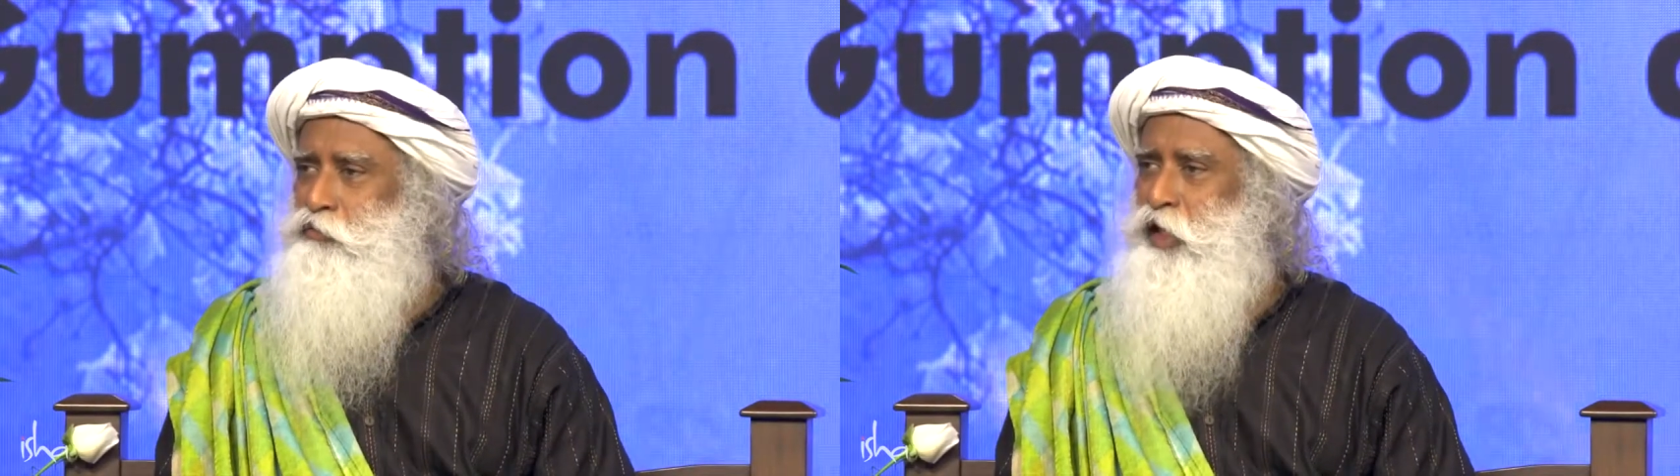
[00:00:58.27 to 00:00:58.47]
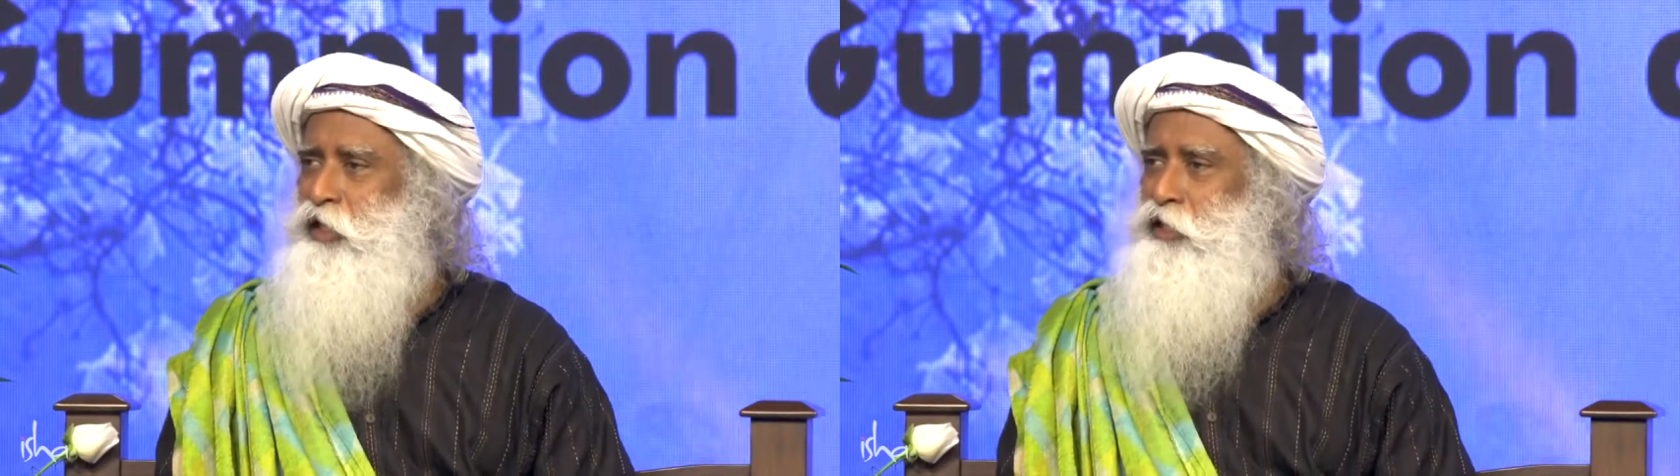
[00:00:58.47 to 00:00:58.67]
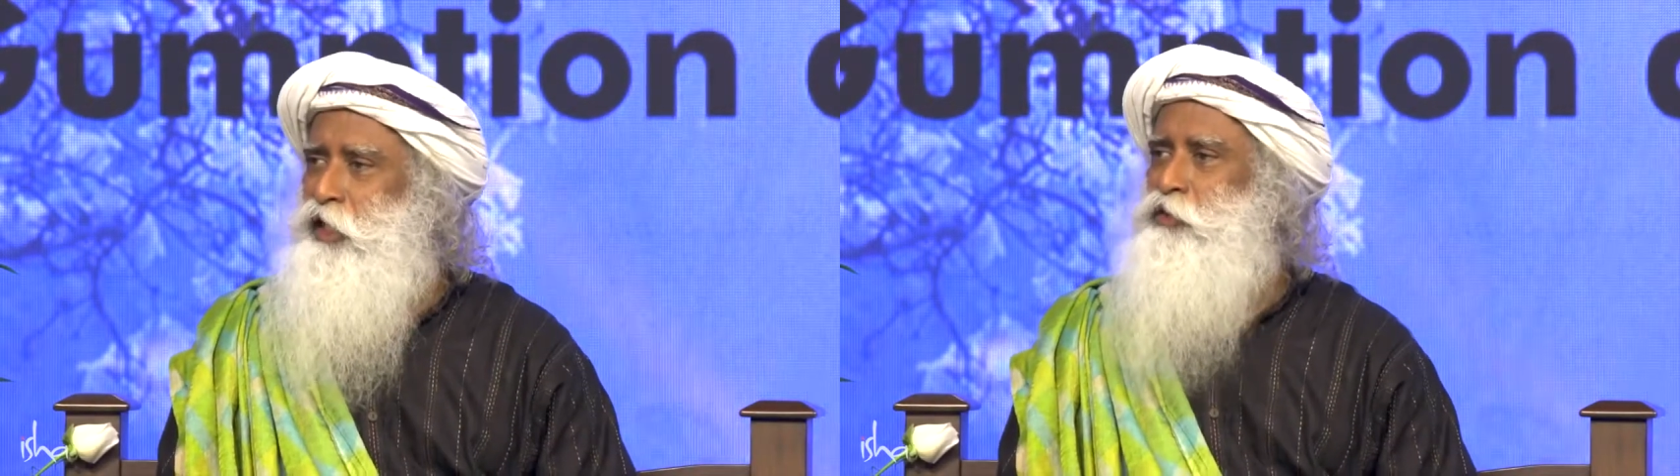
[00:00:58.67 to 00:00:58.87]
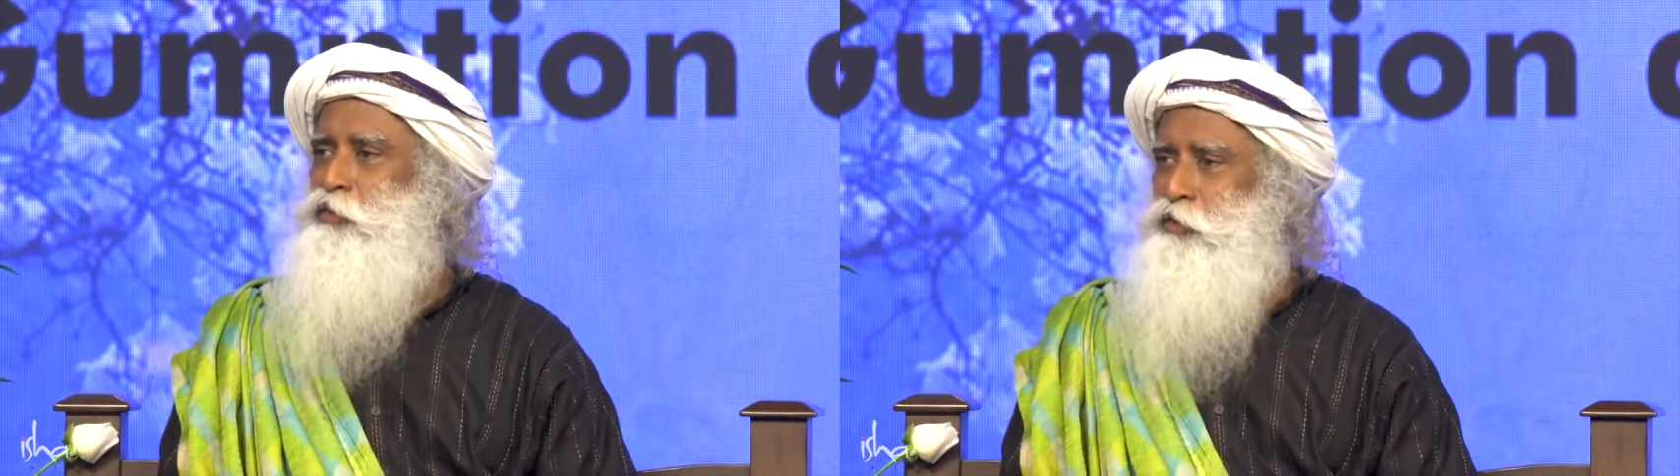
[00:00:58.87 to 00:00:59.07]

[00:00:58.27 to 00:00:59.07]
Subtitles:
why did I do